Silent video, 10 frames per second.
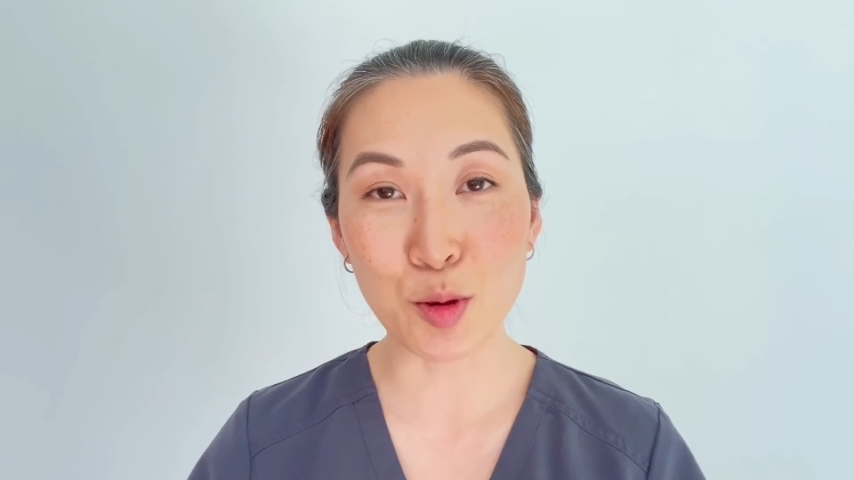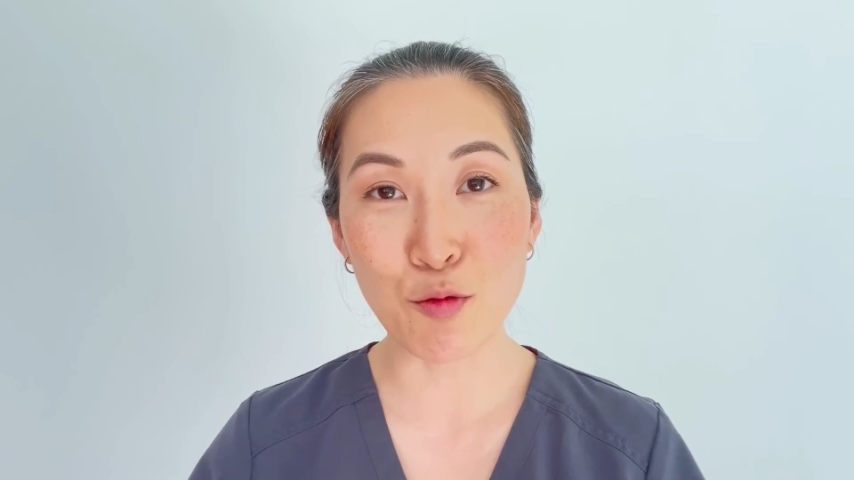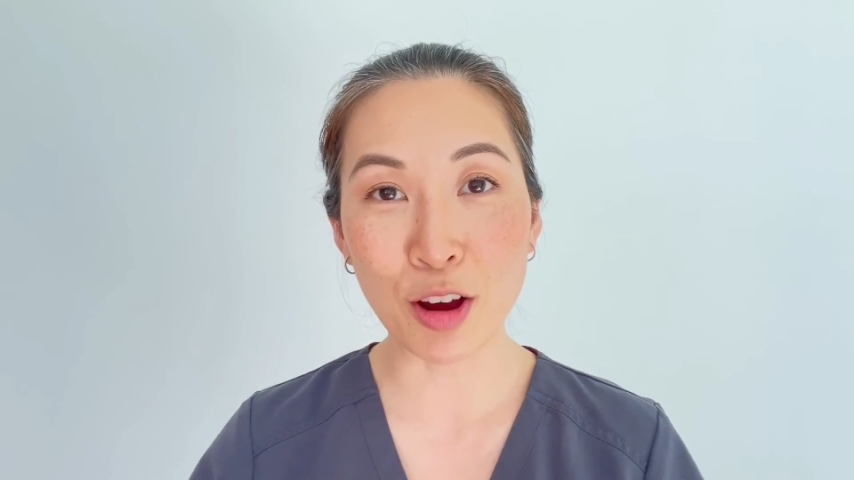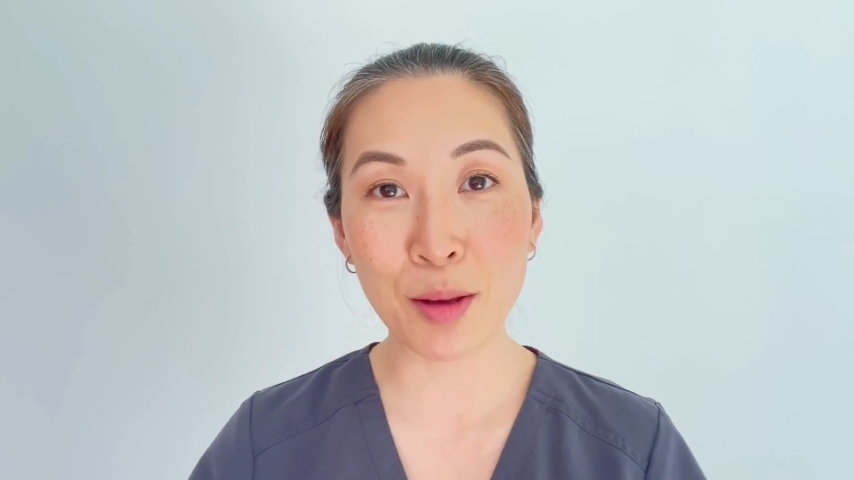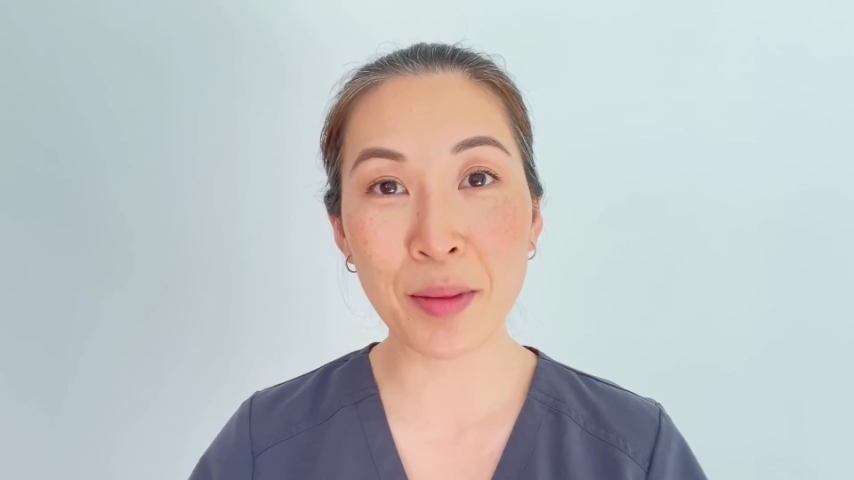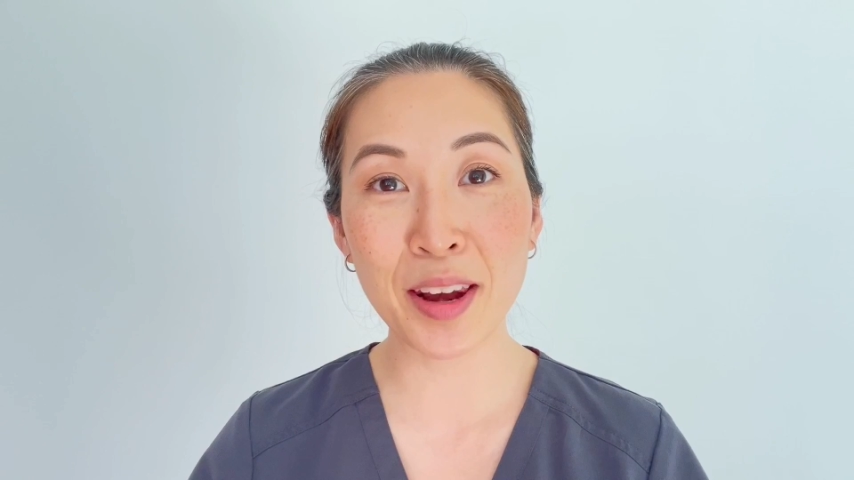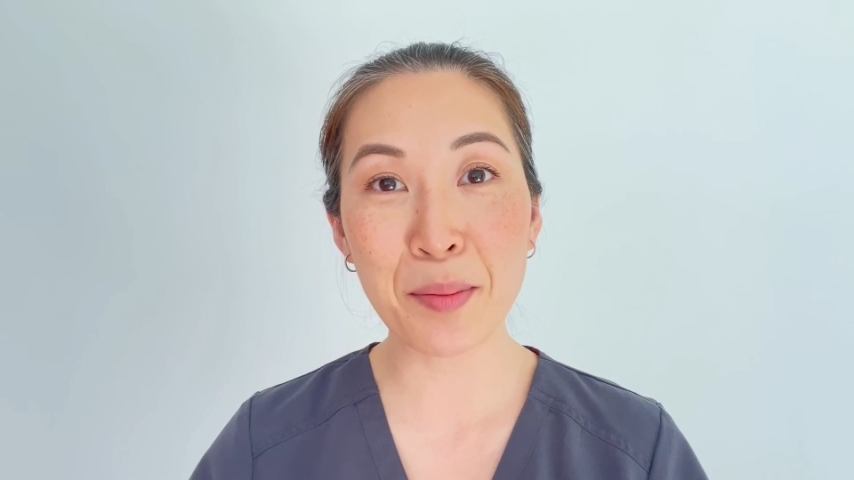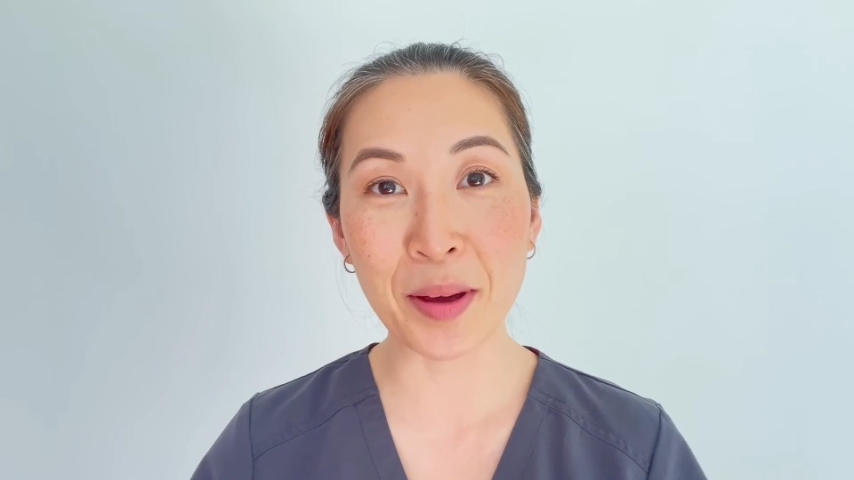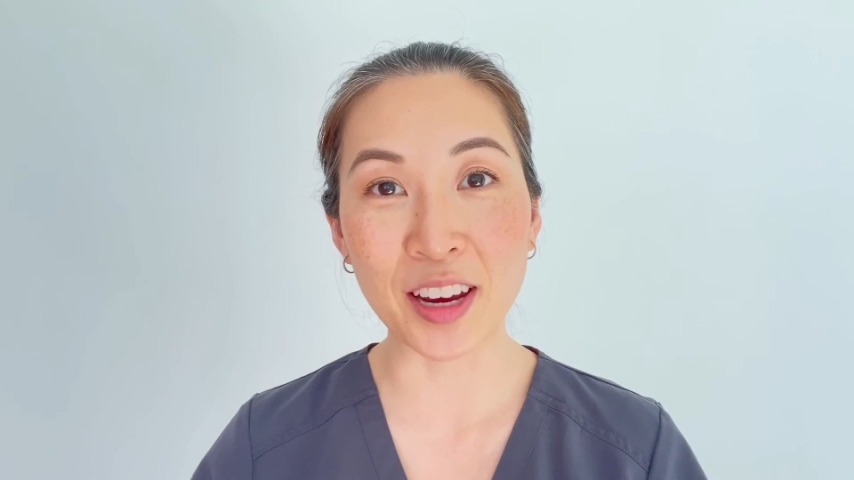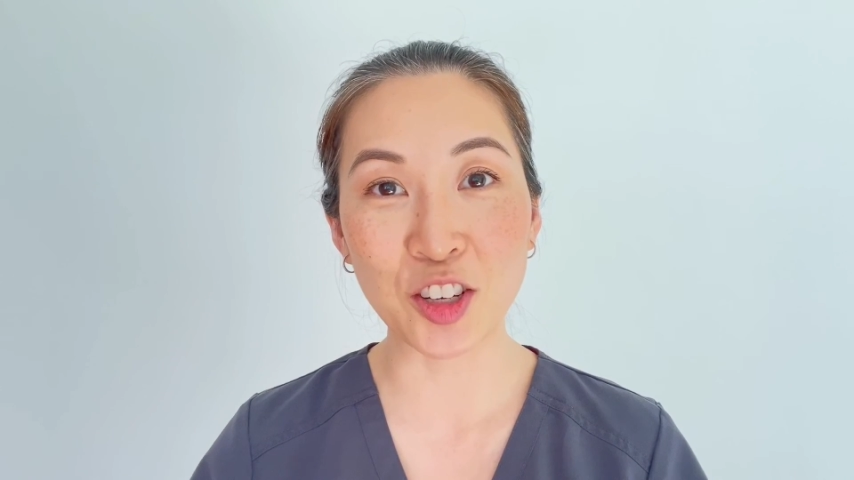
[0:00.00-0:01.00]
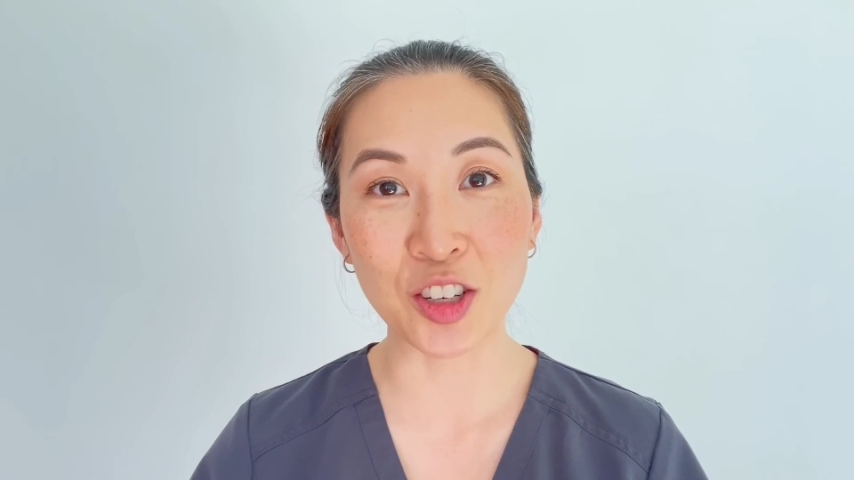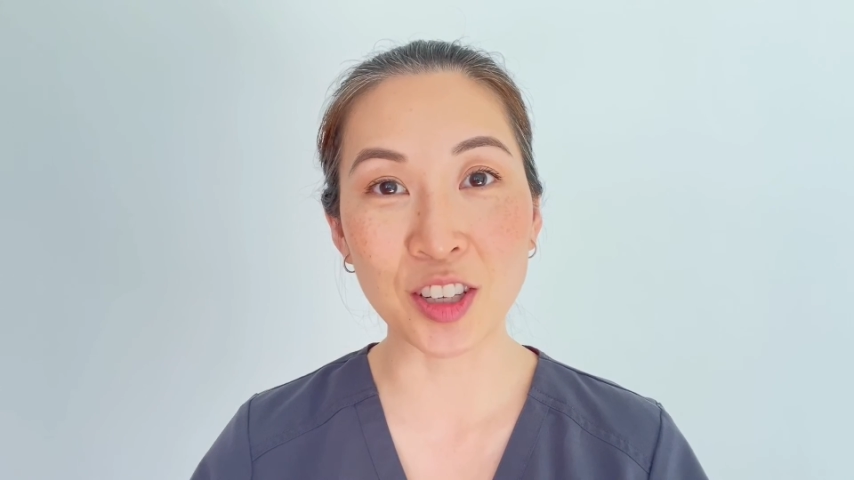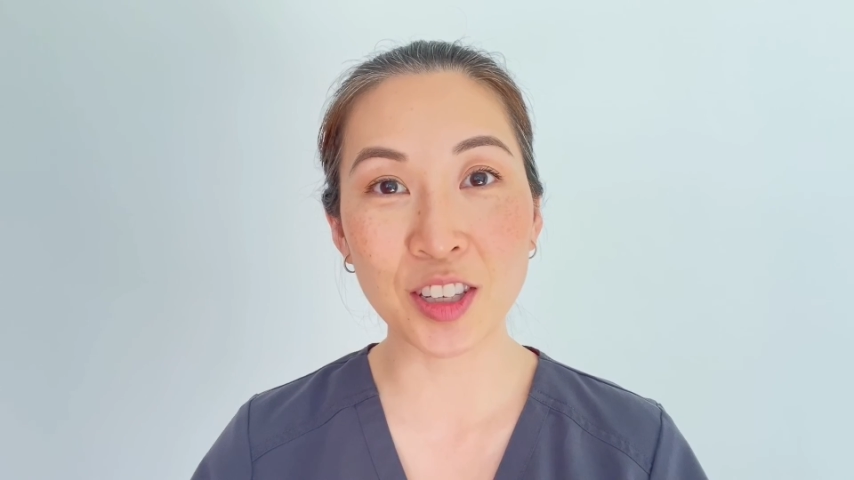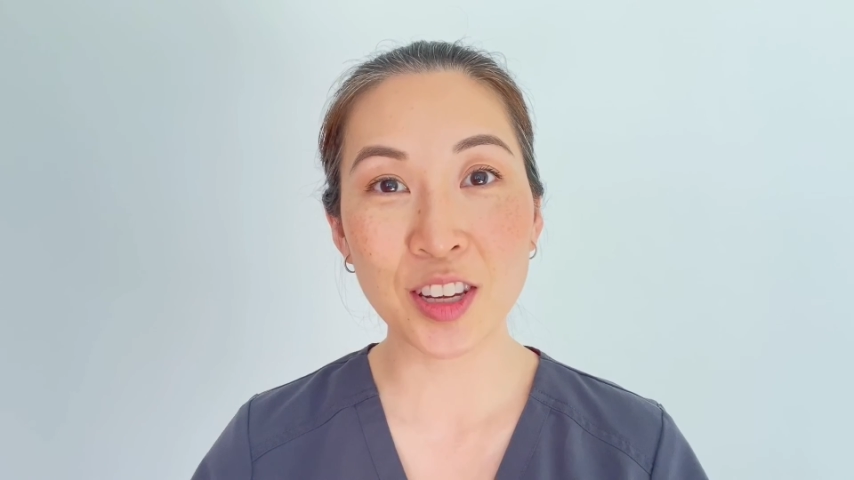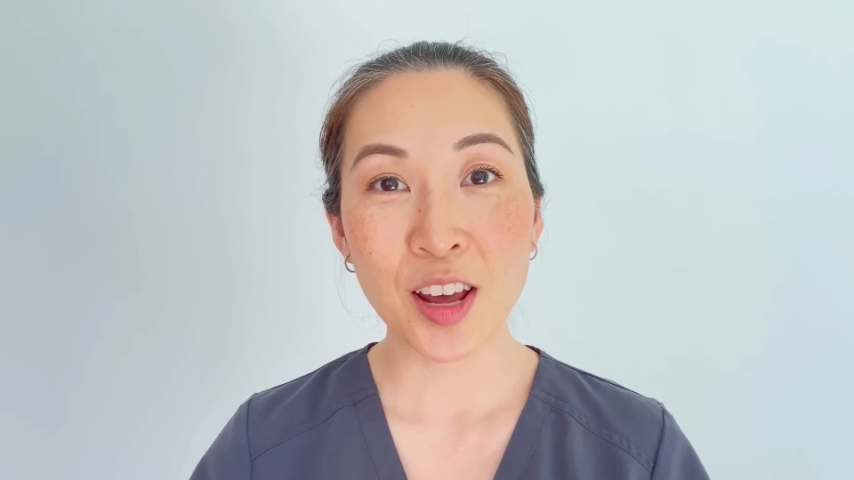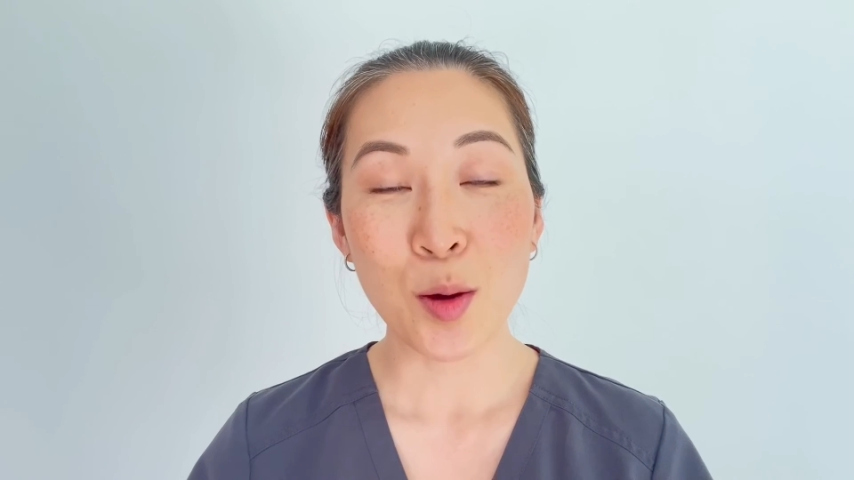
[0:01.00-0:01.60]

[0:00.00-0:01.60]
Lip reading: recommend our patients